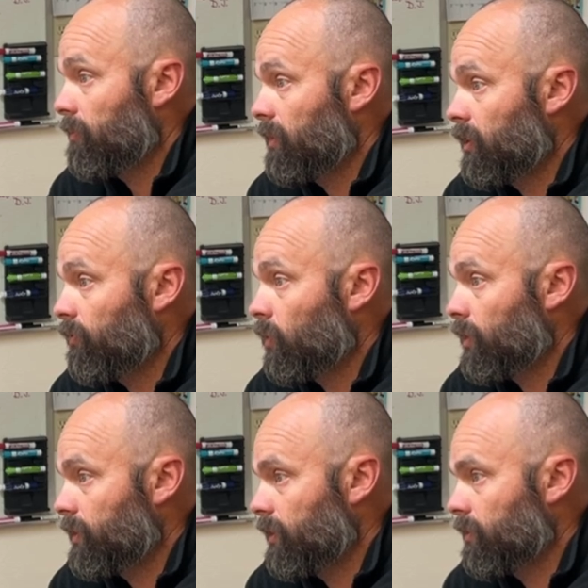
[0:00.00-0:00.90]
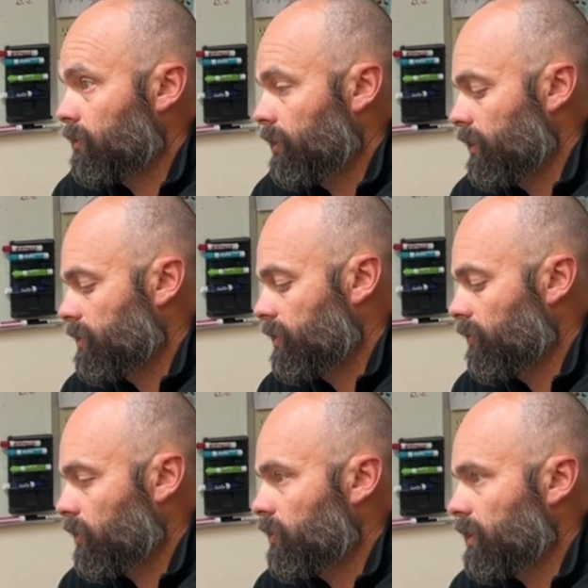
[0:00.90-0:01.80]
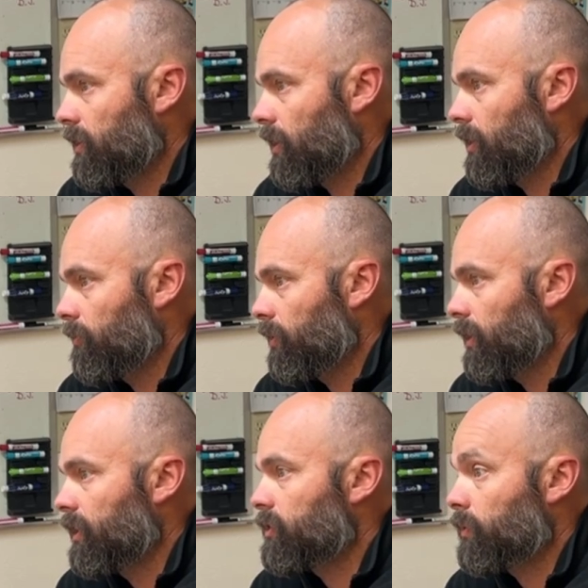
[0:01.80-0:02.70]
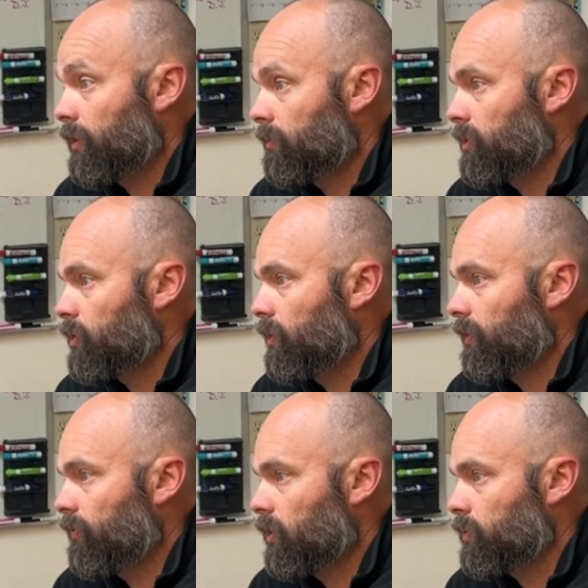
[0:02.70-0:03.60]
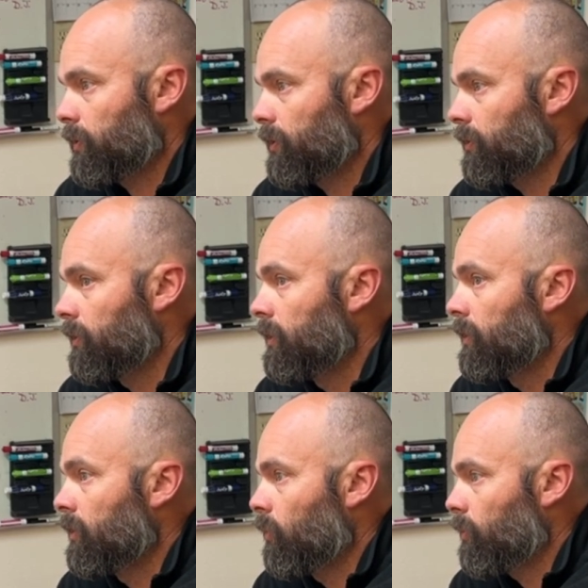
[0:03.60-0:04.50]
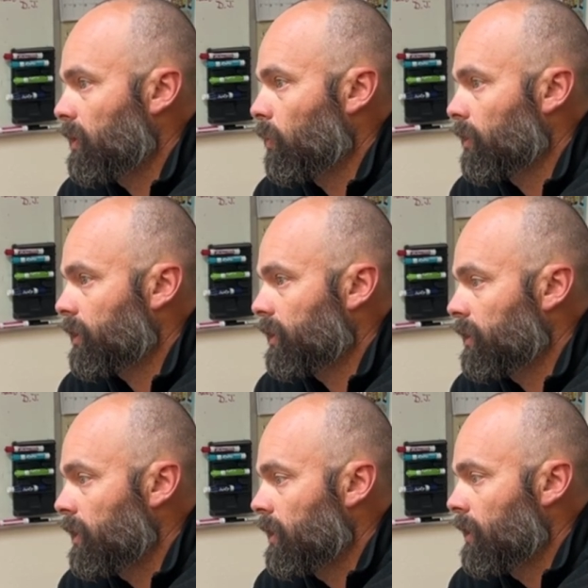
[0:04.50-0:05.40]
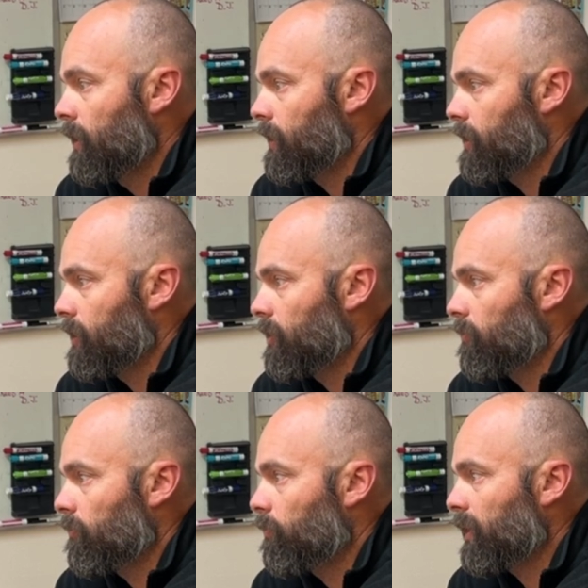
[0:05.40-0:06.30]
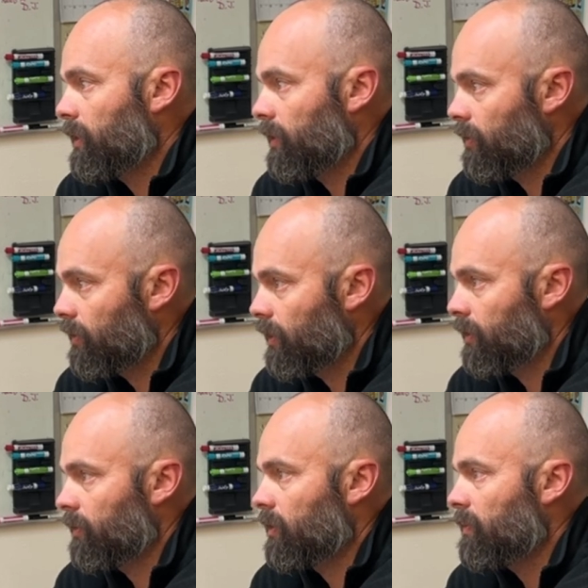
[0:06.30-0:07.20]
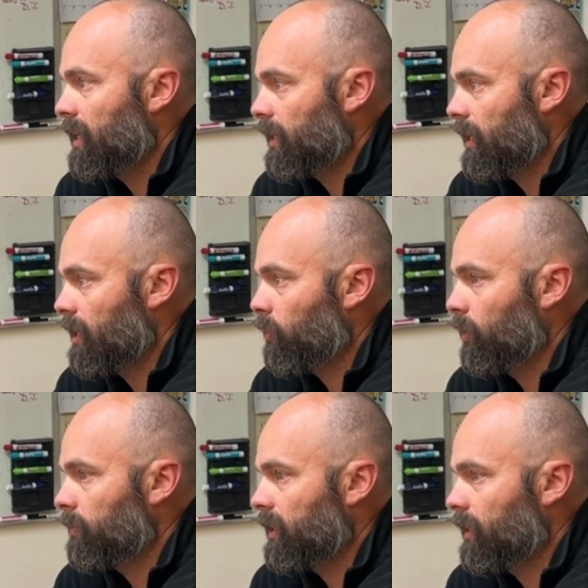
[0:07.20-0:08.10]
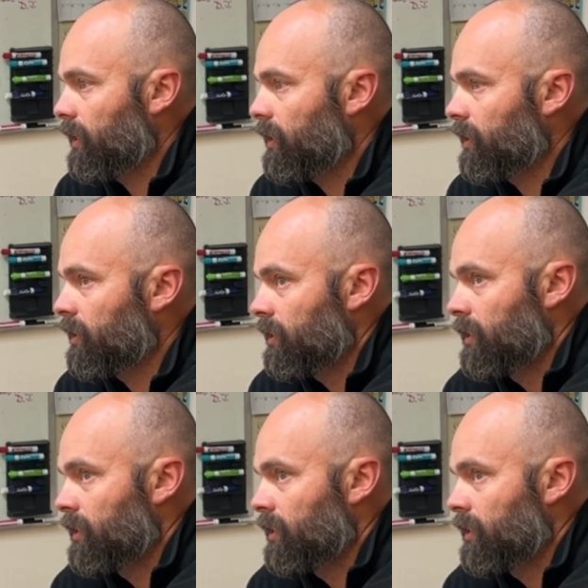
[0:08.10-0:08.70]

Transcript: Middle Fork near Silver Creek Plunge, where the majority of the folks will be working. But the main camp will be here